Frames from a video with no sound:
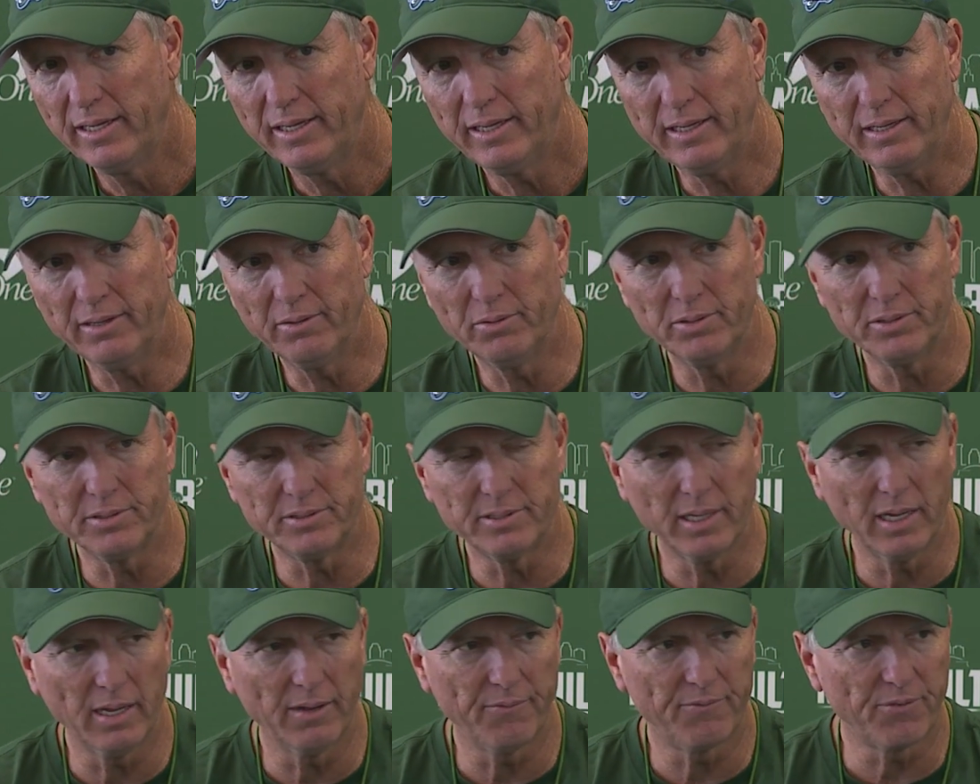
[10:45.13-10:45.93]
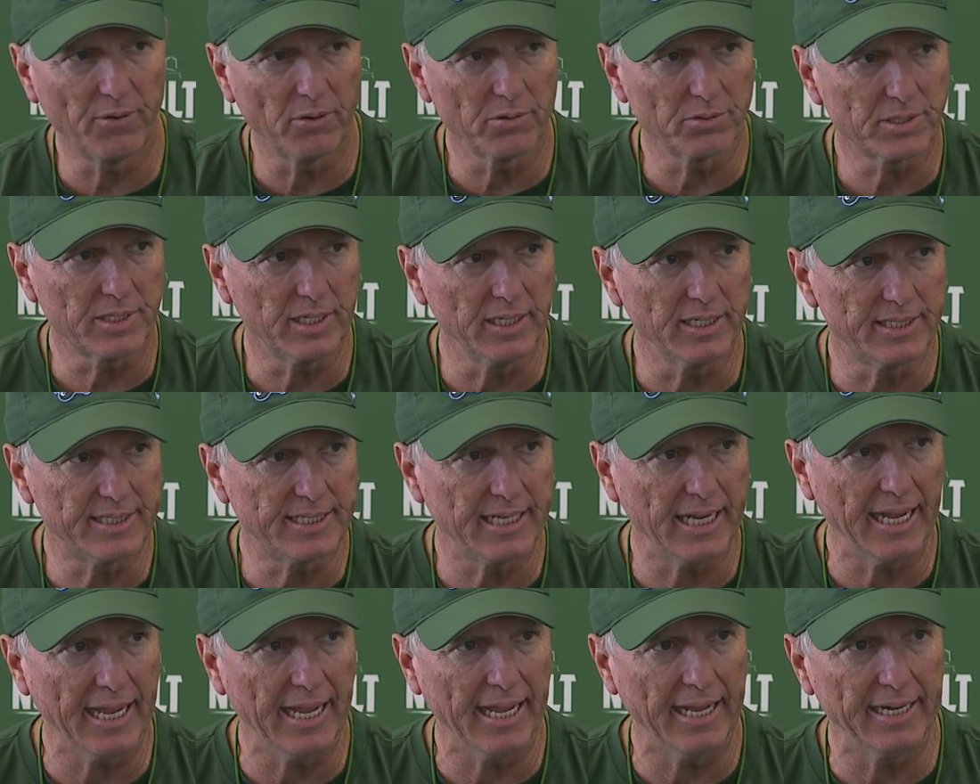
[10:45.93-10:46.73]
it was uh, first and
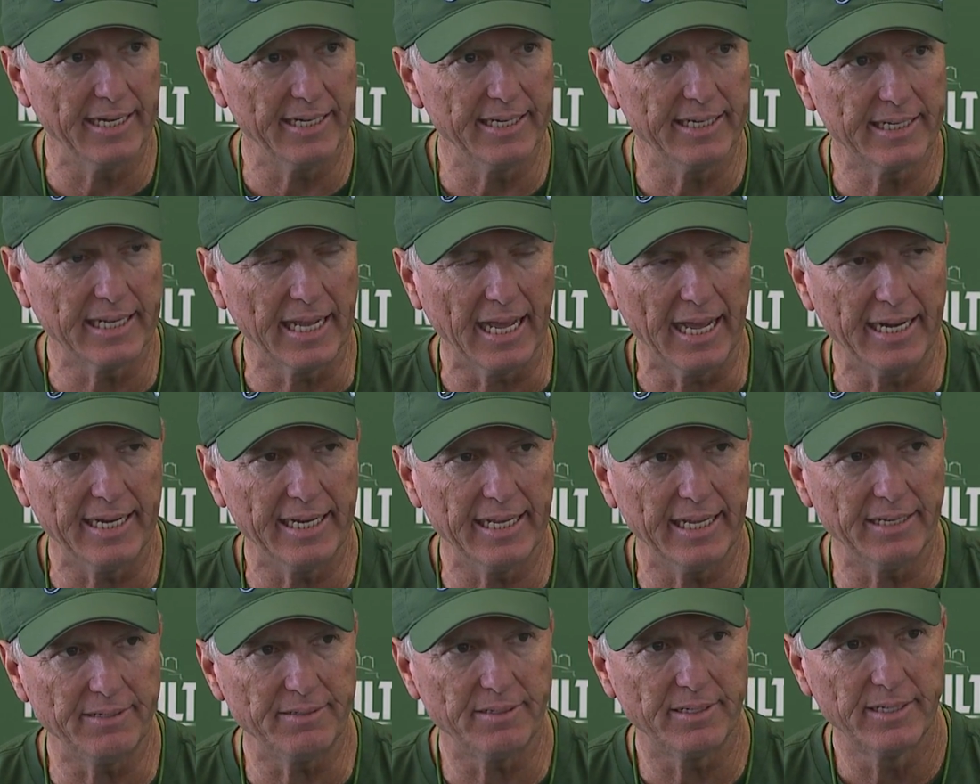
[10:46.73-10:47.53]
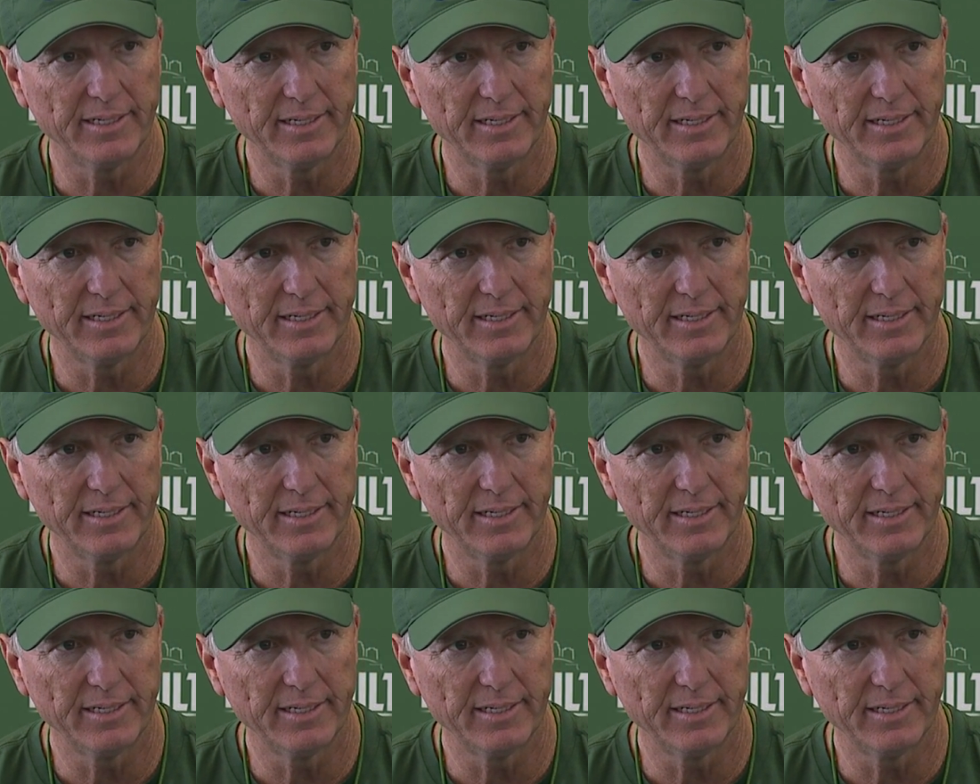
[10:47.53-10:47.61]
ten, and he got hit